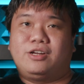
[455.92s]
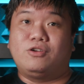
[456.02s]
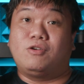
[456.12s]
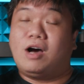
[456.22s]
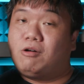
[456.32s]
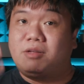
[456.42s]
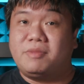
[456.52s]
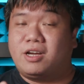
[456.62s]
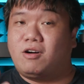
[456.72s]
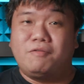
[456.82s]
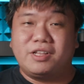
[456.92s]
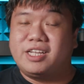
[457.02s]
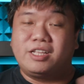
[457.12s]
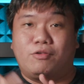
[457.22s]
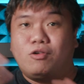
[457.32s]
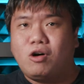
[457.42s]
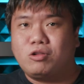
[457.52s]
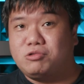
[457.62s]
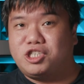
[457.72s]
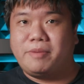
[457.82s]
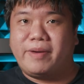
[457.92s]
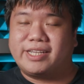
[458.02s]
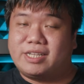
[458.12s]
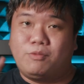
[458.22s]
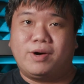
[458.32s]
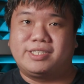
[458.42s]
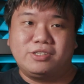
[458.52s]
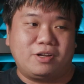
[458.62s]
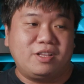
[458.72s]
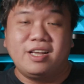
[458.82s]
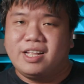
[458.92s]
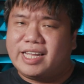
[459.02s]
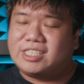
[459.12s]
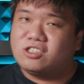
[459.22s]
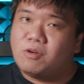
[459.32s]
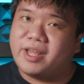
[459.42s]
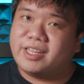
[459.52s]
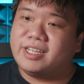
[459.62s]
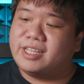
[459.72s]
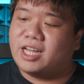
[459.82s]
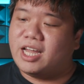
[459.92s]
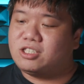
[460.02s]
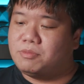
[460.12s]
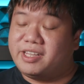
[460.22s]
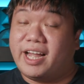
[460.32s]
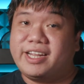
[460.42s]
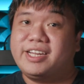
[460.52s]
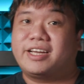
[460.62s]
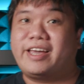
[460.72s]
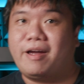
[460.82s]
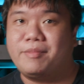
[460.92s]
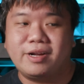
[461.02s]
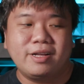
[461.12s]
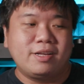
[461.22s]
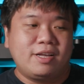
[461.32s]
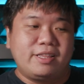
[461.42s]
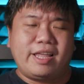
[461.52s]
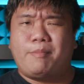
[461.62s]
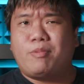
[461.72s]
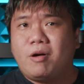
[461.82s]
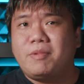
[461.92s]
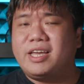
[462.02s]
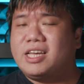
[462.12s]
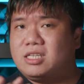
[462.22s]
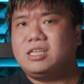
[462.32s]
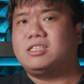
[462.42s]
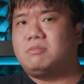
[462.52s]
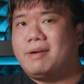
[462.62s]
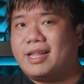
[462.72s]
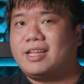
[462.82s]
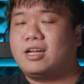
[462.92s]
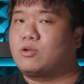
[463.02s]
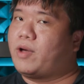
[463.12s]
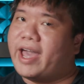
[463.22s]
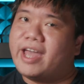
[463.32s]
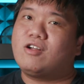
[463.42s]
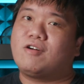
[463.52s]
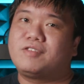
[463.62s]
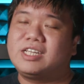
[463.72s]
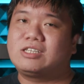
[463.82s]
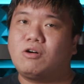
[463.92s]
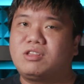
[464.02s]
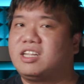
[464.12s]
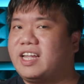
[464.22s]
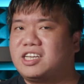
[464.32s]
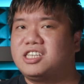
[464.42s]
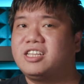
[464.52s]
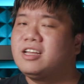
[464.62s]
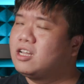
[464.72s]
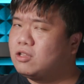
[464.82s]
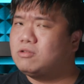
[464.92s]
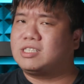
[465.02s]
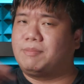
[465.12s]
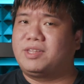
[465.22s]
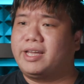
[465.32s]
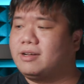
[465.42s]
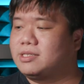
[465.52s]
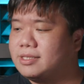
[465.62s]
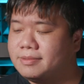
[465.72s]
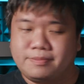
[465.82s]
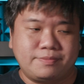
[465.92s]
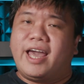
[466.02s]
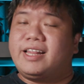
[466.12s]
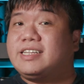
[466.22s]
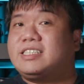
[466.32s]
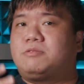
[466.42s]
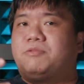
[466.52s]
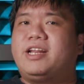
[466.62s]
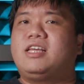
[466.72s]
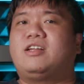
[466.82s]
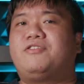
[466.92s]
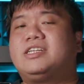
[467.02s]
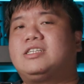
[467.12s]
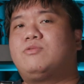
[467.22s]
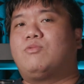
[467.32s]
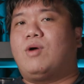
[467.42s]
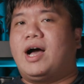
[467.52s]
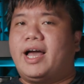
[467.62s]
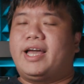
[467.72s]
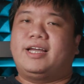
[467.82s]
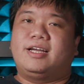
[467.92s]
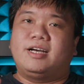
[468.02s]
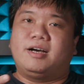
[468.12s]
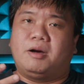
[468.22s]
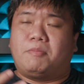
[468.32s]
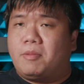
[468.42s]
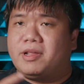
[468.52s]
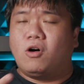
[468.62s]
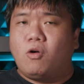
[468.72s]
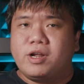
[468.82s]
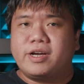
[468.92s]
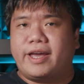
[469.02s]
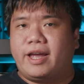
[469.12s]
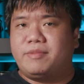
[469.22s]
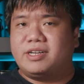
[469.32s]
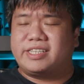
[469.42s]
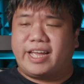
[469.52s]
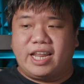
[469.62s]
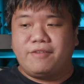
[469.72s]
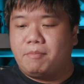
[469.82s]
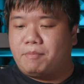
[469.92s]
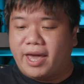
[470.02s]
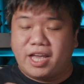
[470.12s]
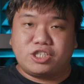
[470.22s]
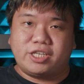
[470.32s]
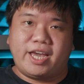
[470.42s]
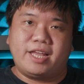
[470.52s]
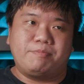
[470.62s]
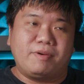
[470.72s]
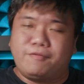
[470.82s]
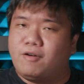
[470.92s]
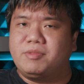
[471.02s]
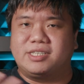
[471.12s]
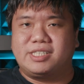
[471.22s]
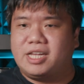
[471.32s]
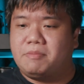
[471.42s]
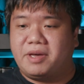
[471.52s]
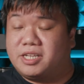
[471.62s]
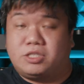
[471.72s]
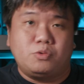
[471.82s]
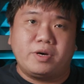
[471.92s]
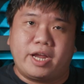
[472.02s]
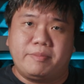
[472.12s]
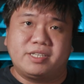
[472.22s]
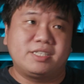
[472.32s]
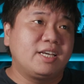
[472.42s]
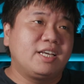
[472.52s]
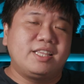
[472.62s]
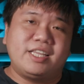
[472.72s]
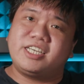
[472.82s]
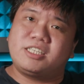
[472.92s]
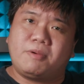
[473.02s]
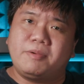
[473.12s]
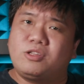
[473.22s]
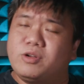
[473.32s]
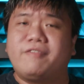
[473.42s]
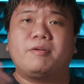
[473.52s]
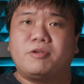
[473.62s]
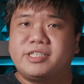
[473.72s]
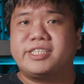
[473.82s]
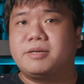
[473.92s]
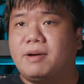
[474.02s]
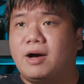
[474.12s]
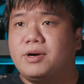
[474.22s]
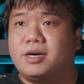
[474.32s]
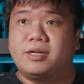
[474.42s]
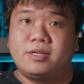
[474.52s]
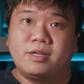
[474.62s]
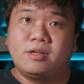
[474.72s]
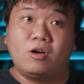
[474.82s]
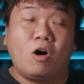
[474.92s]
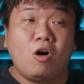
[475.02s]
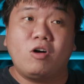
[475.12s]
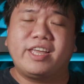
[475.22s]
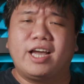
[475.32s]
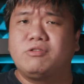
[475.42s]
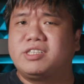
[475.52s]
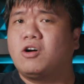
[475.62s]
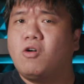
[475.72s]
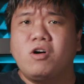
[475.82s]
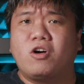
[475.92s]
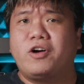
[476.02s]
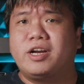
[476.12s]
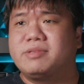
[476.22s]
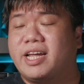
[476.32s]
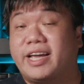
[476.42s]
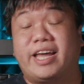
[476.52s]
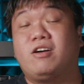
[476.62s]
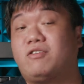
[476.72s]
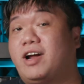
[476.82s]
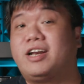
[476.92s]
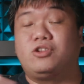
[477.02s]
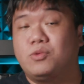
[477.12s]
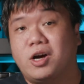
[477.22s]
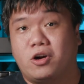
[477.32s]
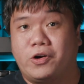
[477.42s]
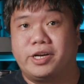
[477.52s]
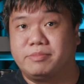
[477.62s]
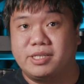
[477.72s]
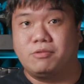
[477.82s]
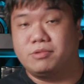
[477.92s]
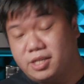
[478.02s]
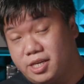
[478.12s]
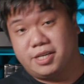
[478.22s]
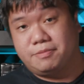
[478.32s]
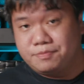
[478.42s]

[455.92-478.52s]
you know, ultimately converting the RAW to JPEGs and what's not. There's so many things that has to be done in the camera that probably it is better to hand off this whole detection to something else. And this is really the reason why uh, probably older cameras can never patch and perform the same as newer cameras. They just probably don't have the processing power or they are using old algorithms and they cannot run new algorithms out here.